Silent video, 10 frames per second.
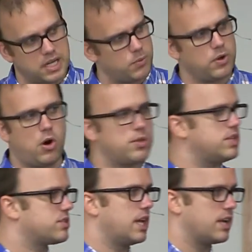be there. All
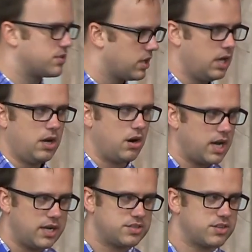these things
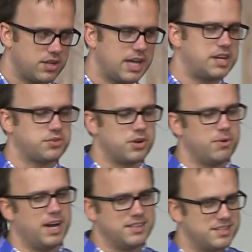are not necessarily natural
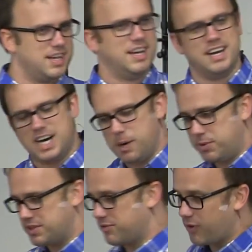in our minds.
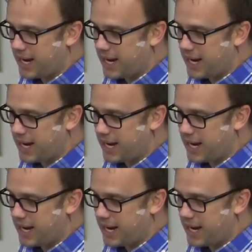But the